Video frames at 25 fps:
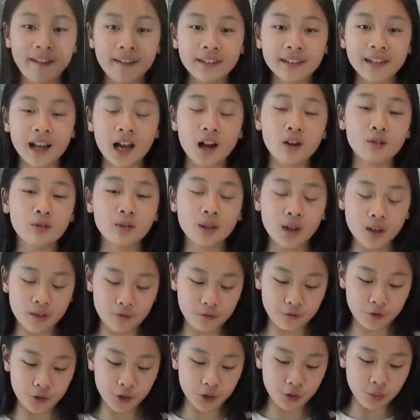Now,
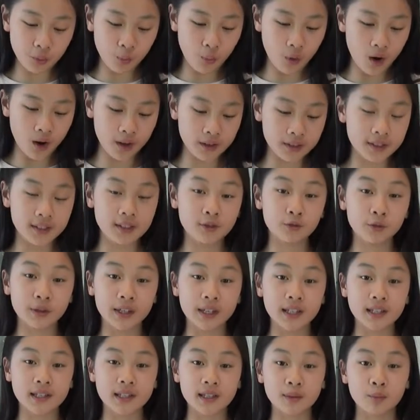if you want to
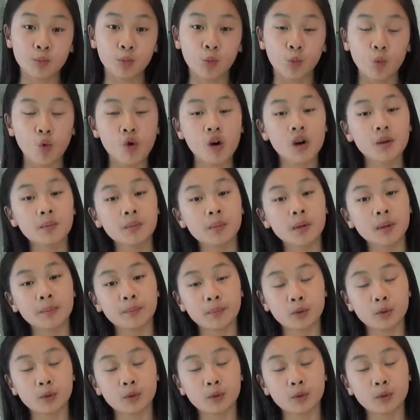eat some warm